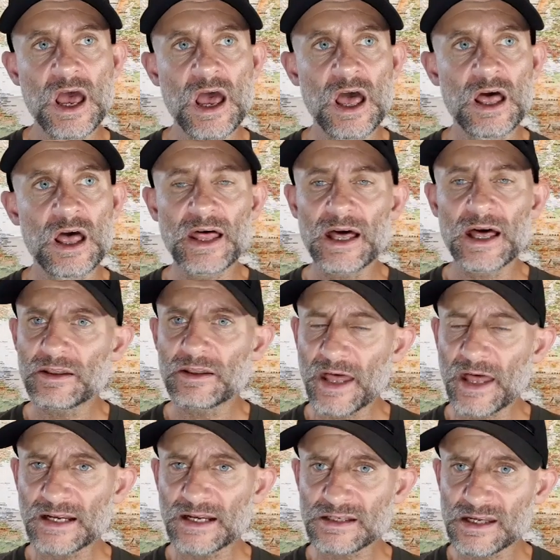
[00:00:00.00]

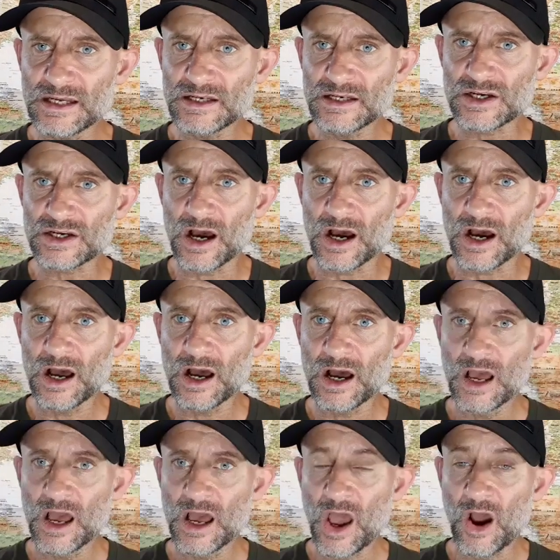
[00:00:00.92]
That teacher
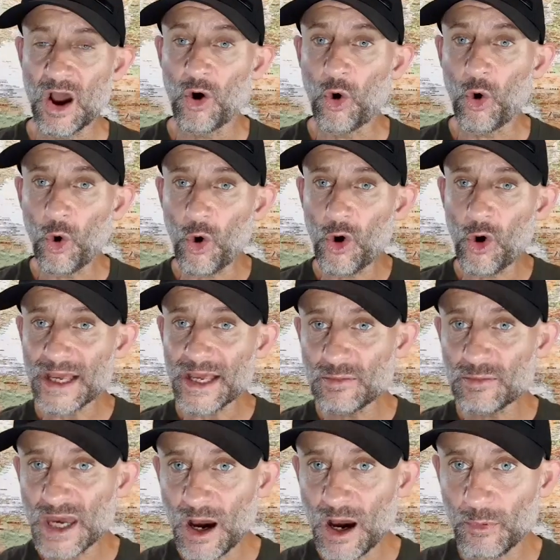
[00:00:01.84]
hoiked
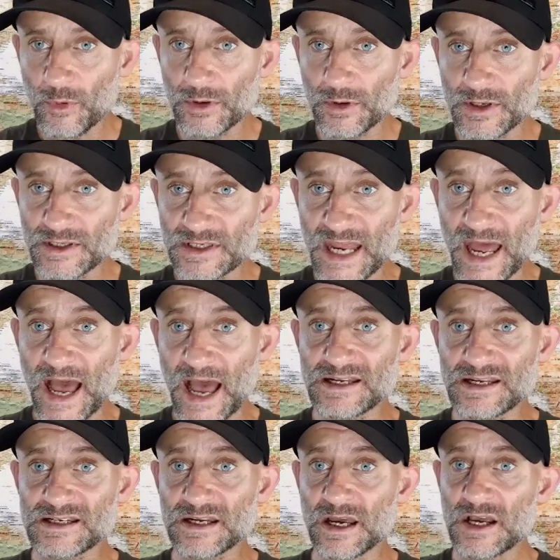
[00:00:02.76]
me up on the
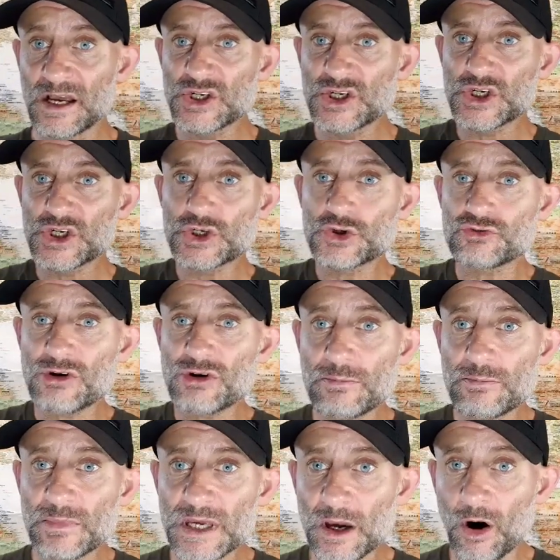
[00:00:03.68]
desk, stripped
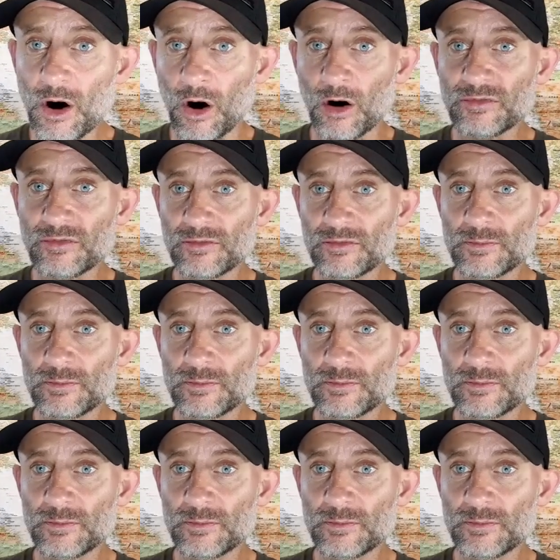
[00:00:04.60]
me off,